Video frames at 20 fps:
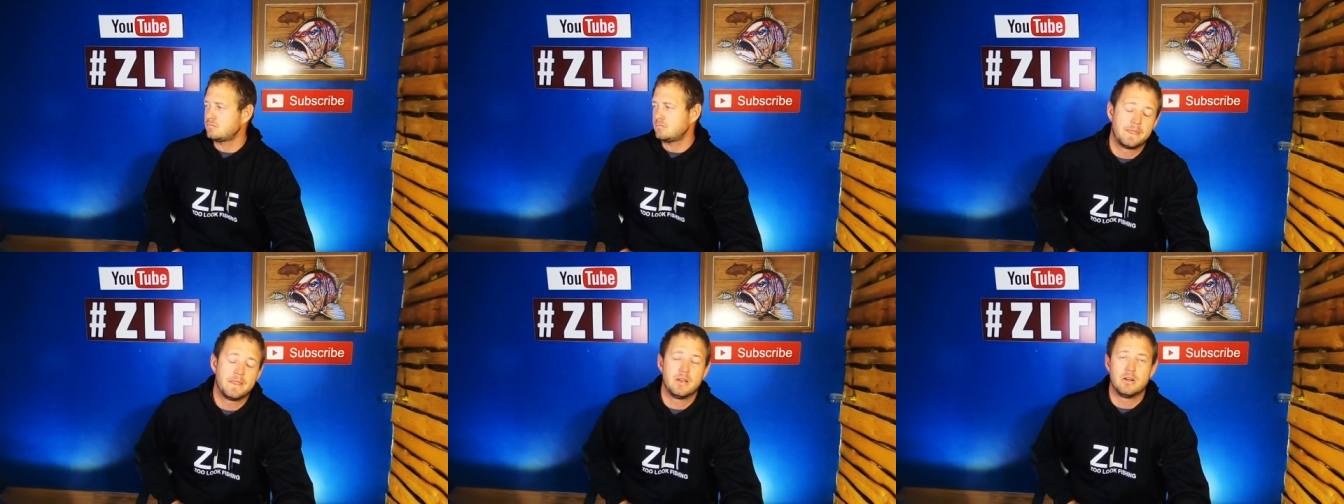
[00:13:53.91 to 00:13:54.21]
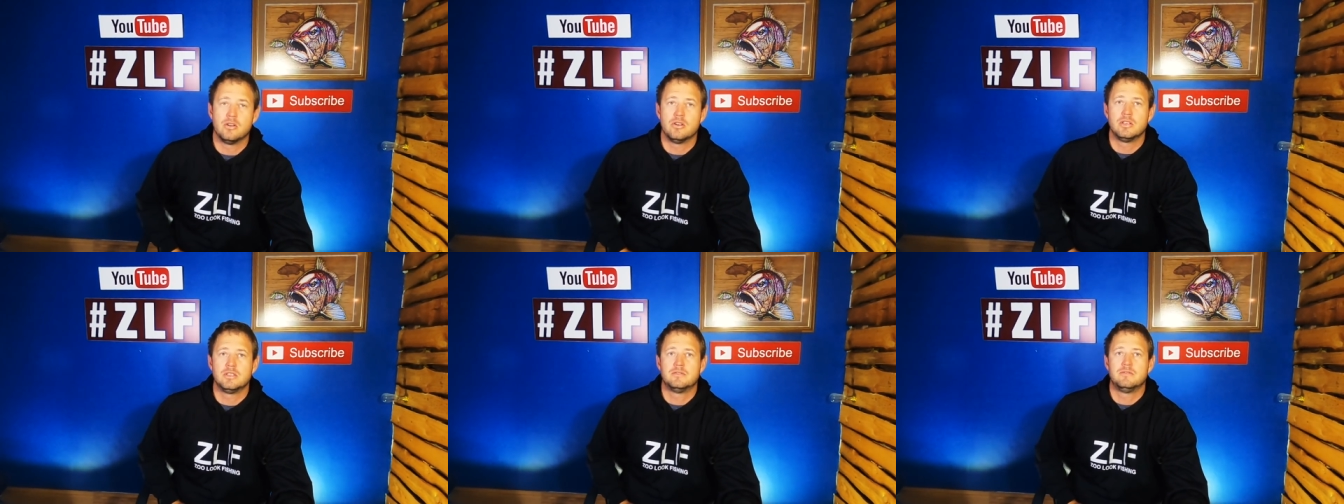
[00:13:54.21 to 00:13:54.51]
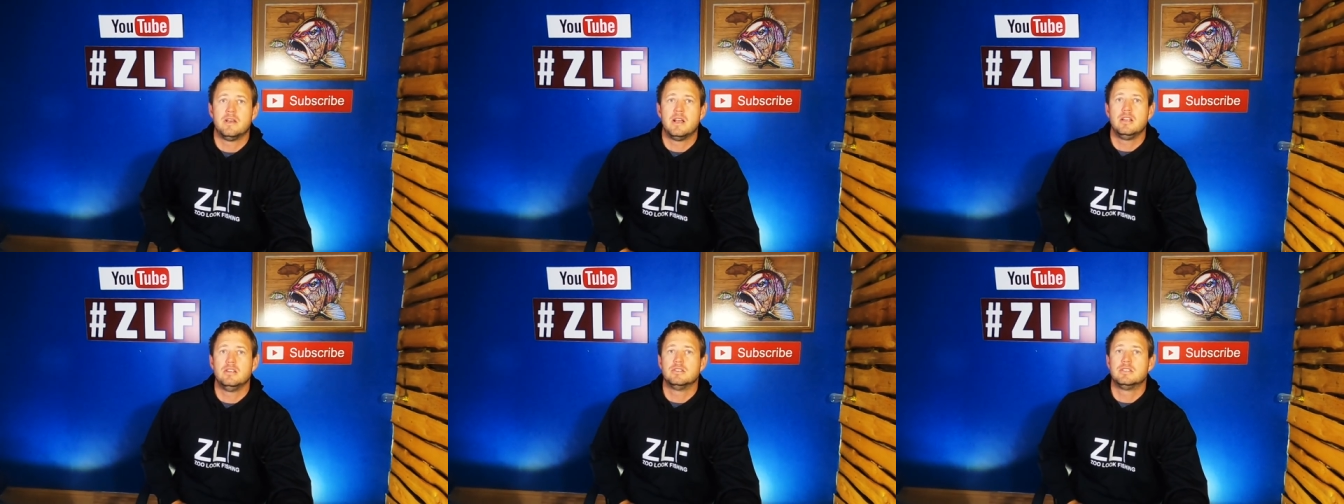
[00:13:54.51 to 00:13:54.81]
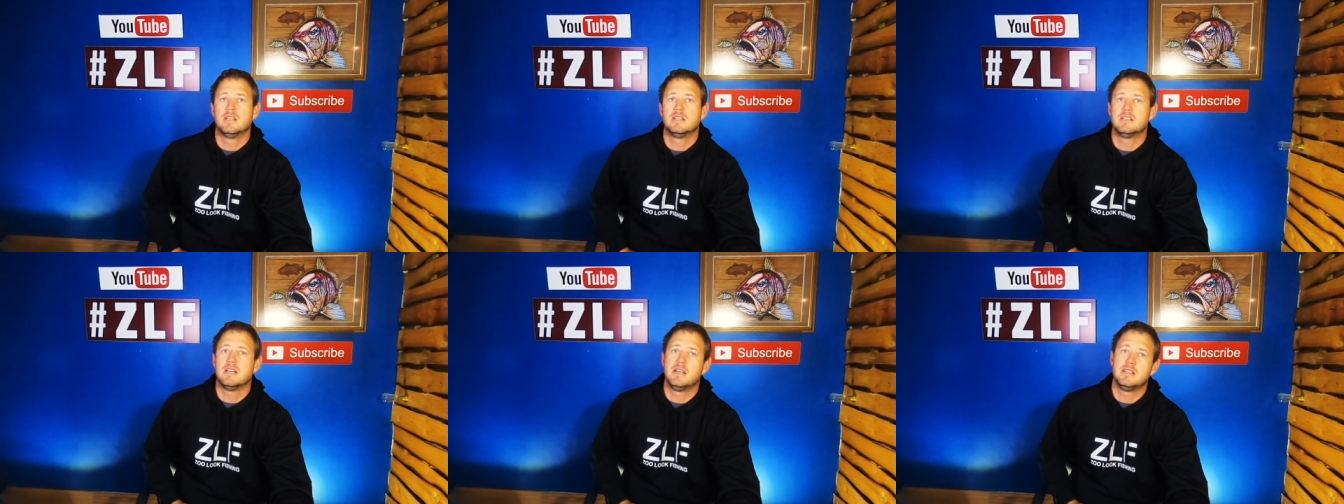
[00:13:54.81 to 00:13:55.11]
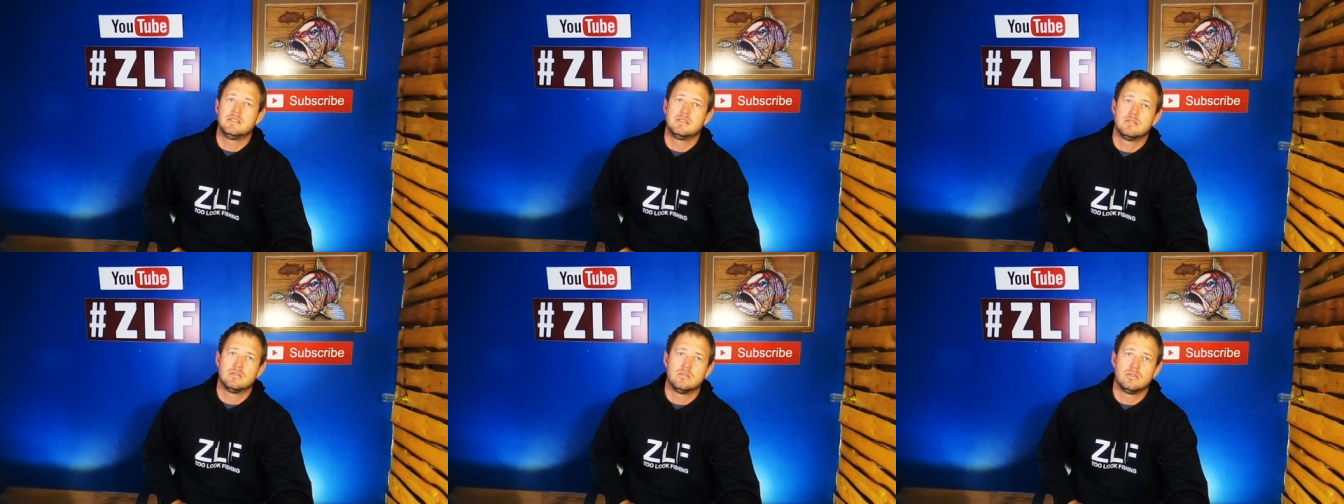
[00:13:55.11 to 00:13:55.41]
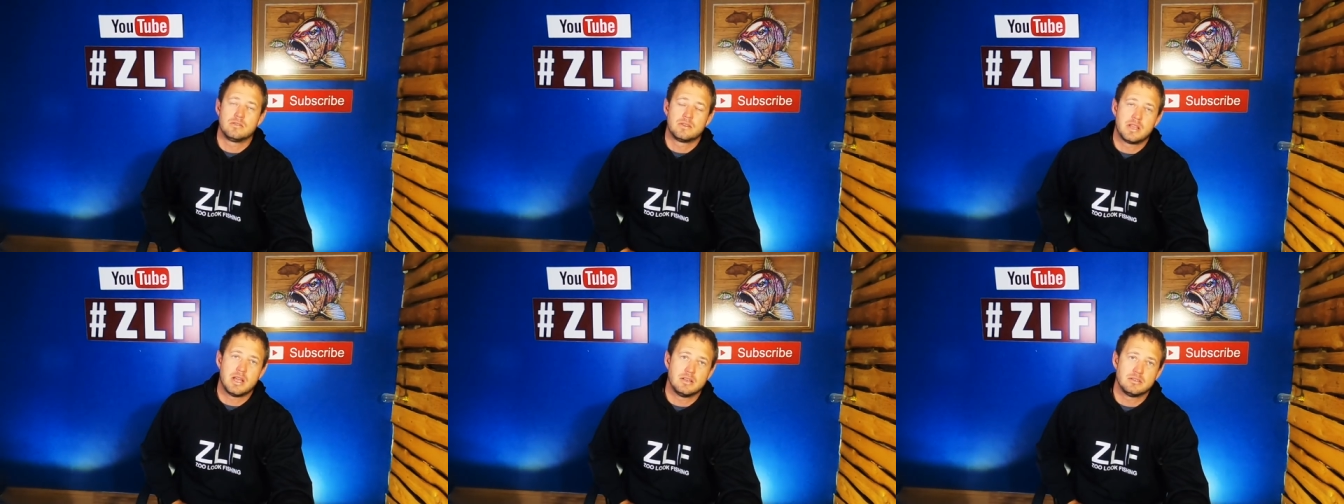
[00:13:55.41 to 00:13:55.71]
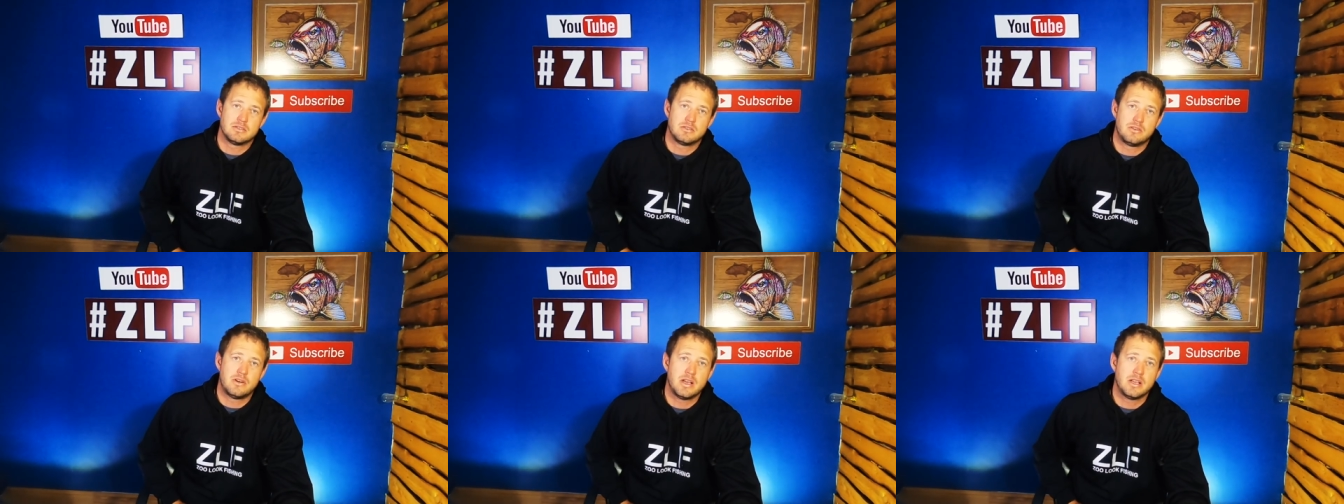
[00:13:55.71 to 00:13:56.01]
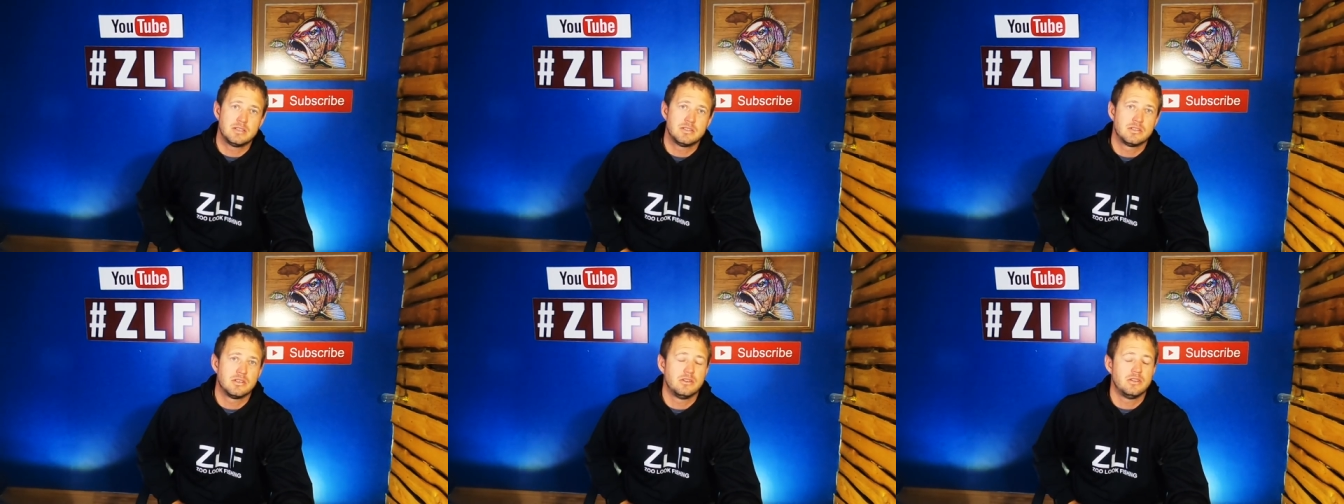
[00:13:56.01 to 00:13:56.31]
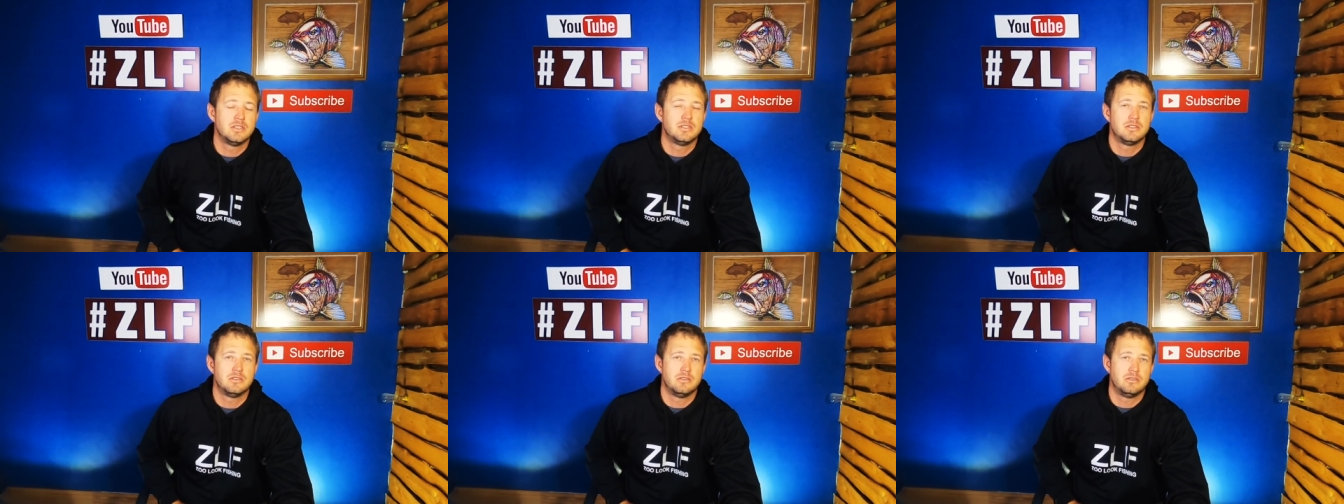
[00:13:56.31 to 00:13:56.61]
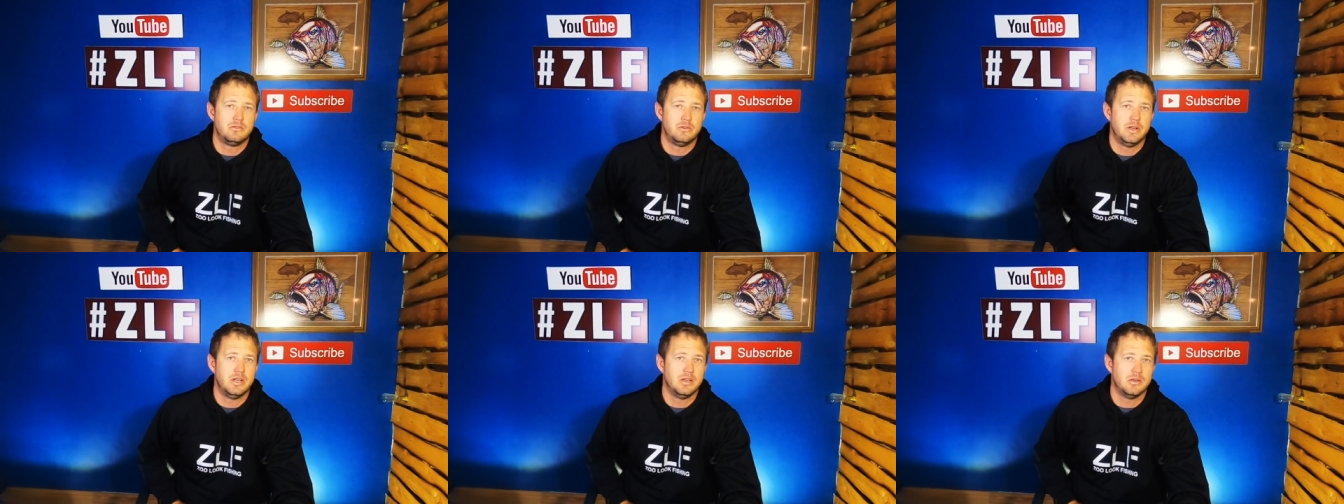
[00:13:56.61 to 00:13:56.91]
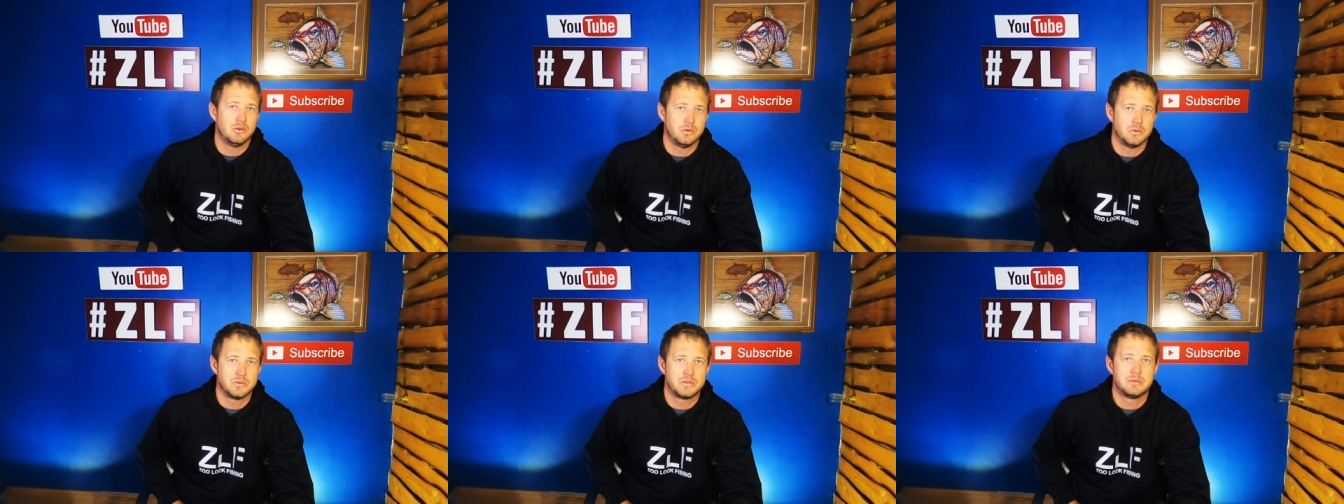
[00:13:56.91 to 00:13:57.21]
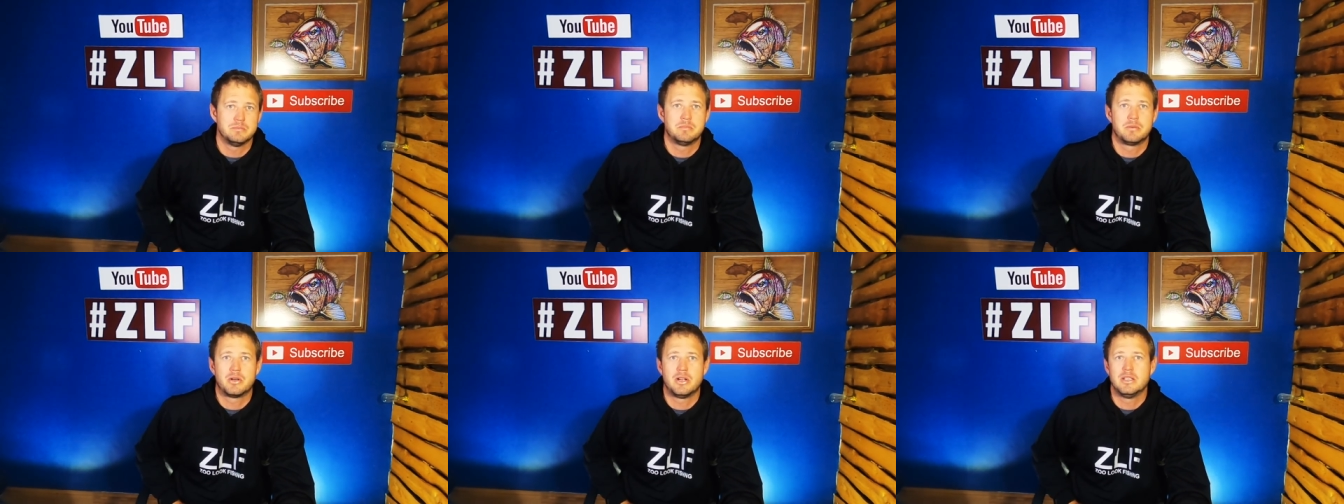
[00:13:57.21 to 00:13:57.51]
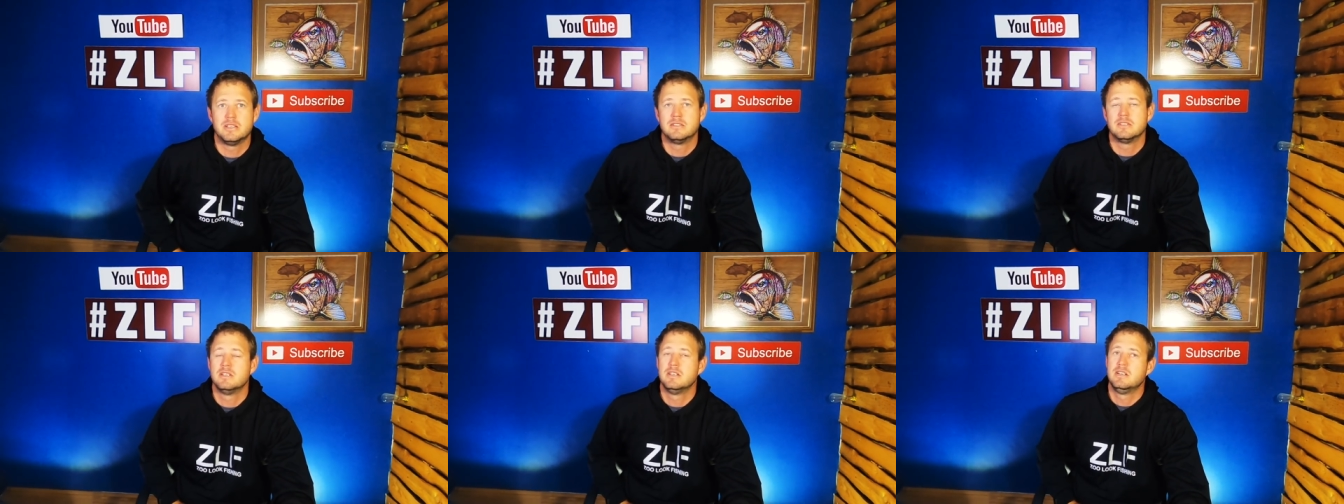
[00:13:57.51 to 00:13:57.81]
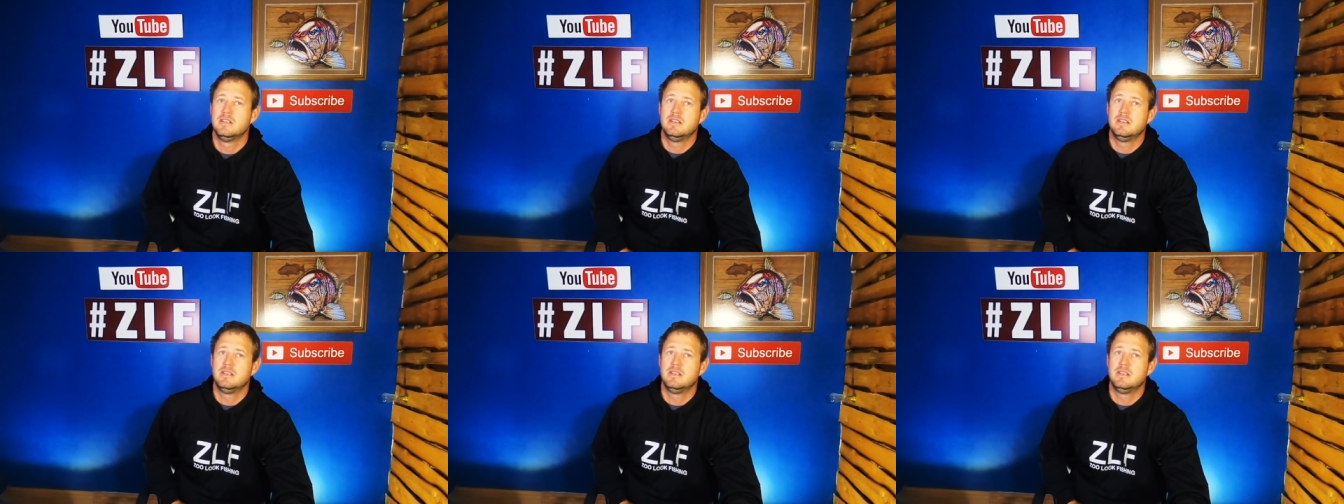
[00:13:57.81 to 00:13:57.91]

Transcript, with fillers: that rod is valued at eight and a half thousand rand so it's a really awesome prize